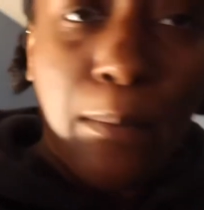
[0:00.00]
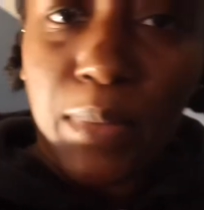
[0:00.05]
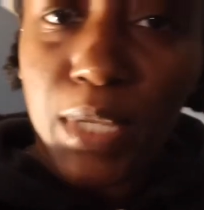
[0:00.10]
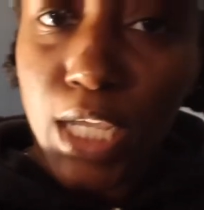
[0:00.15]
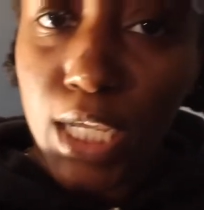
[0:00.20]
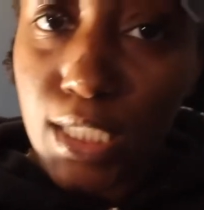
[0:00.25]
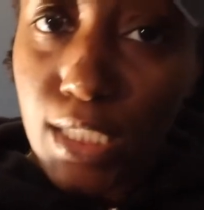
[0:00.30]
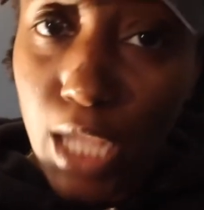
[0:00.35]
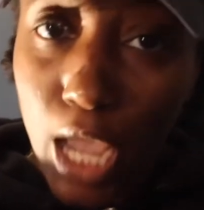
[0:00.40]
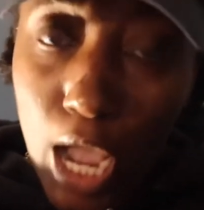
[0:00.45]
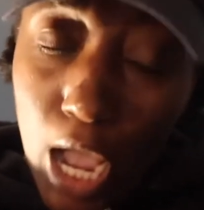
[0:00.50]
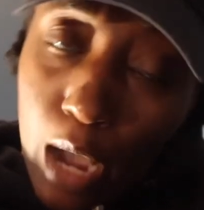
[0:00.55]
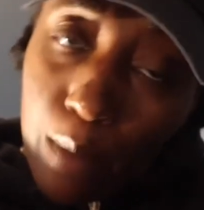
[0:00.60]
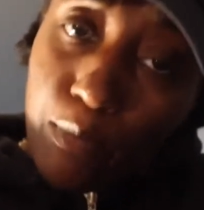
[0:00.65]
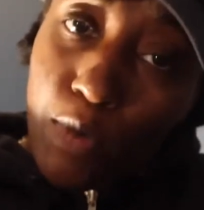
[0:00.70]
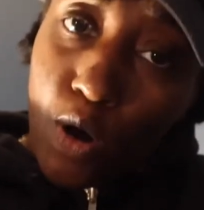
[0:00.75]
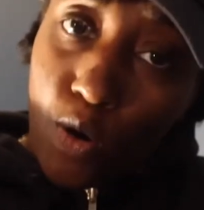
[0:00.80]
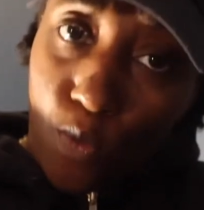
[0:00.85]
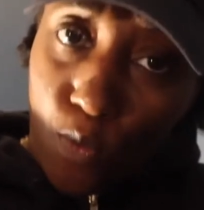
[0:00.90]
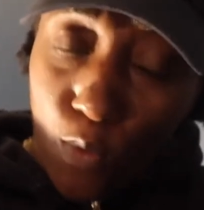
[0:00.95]
because
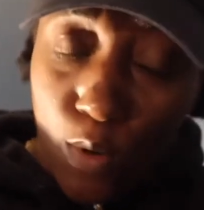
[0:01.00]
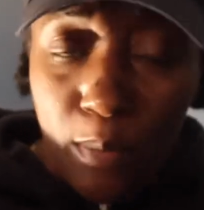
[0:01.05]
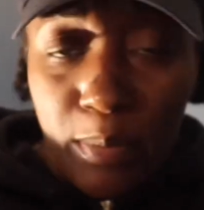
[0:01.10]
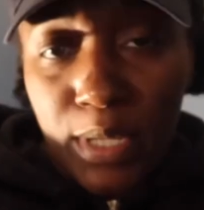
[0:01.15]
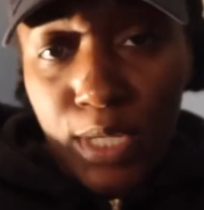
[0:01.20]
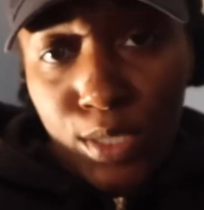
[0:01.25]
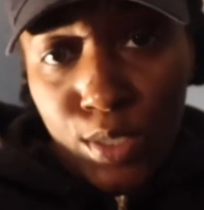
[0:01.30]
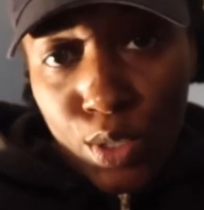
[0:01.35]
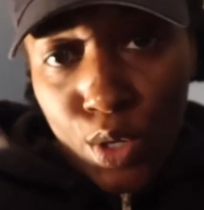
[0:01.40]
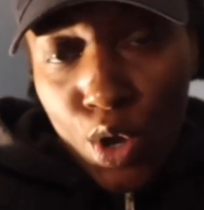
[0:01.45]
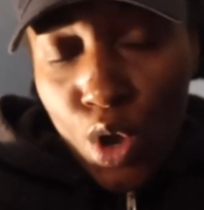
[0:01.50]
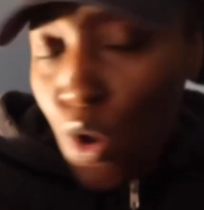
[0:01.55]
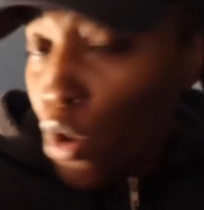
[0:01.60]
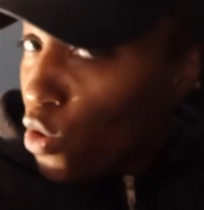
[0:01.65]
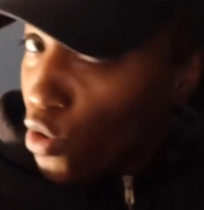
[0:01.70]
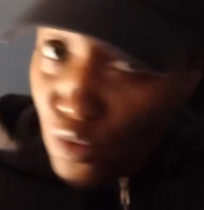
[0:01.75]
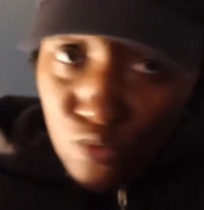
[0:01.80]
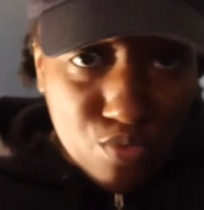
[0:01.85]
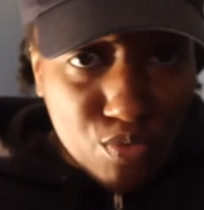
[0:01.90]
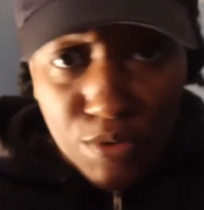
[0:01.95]
I'm a woman
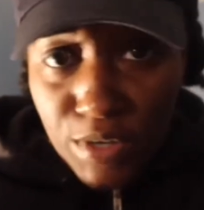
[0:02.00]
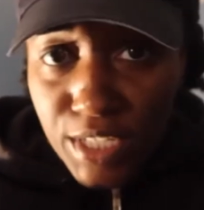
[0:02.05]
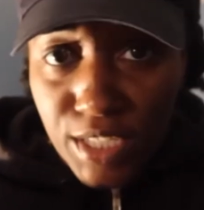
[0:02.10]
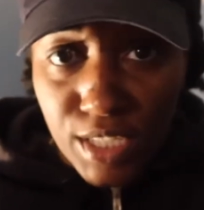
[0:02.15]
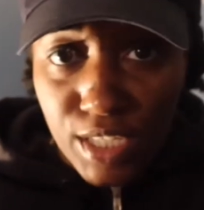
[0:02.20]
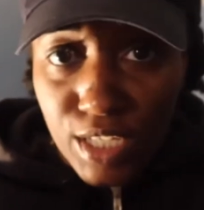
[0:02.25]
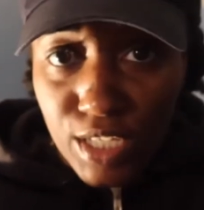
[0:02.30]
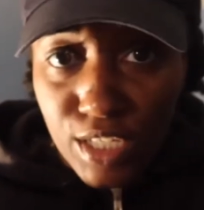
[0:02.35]
who reads the